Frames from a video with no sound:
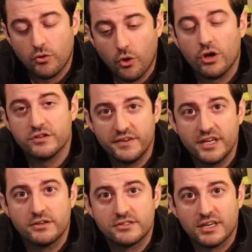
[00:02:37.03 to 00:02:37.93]
All the
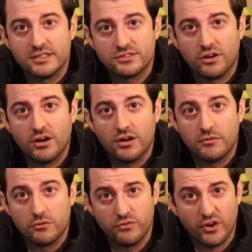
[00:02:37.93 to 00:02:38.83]
videos that I
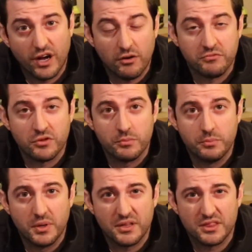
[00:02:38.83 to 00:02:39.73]
saw were very helpful,
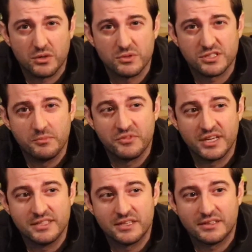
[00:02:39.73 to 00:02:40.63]
but there were some
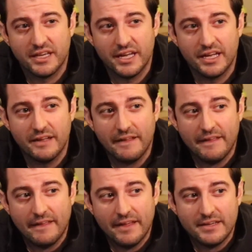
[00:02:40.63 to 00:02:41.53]
things that they
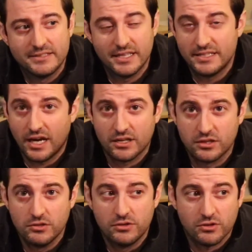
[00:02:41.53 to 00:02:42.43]
did not
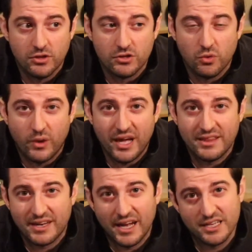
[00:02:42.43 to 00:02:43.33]
include along the way
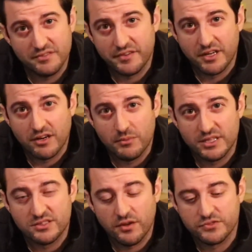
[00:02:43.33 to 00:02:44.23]
that I had to figure out
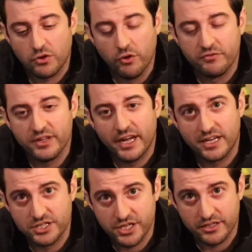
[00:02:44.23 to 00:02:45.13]
myself. So hopefully I
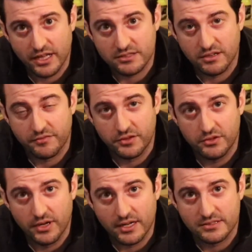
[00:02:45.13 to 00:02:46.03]
can share that stuff with
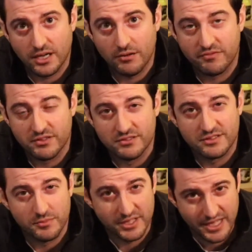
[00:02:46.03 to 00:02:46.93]
you guys to help fill in
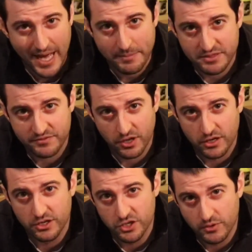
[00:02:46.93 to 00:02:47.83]
some of the gaps if you're
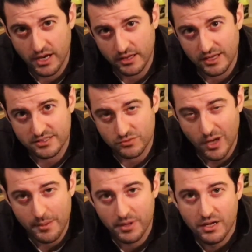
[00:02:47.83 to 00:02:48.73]
going to do an LS
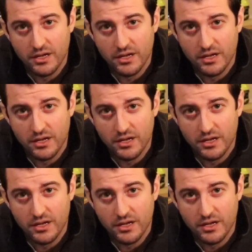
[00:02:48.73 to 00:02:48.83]
swap.